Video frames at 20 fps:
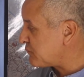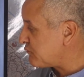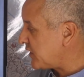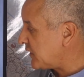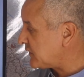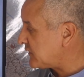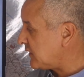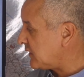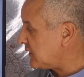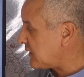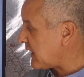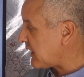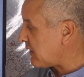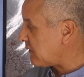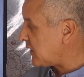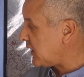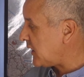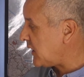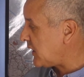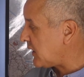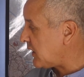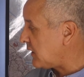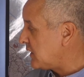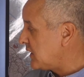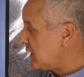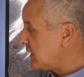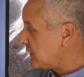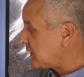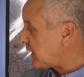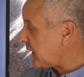pressing down here.
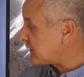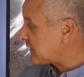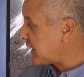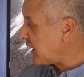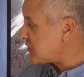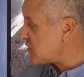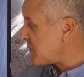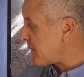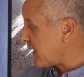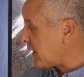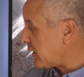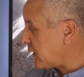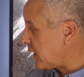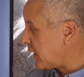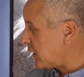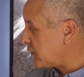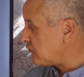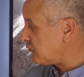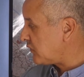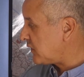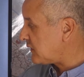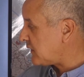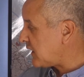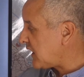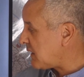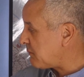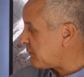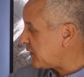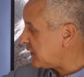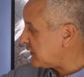That's actually about 100
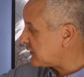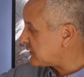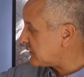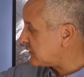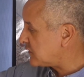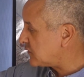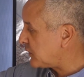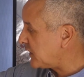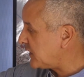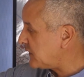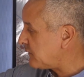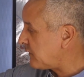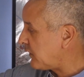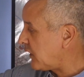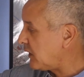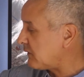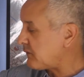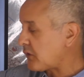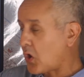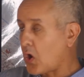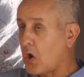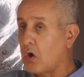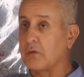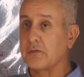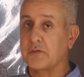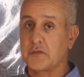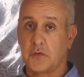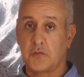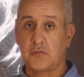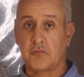there, but it's 25
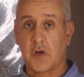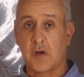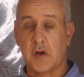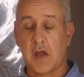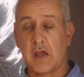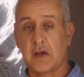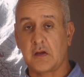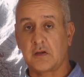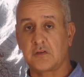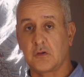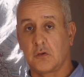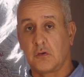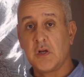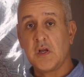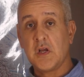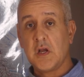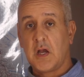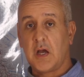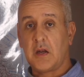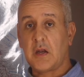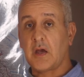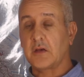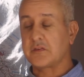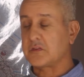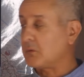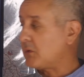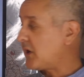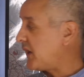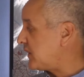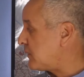off the front axle, and that's
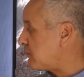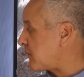the way the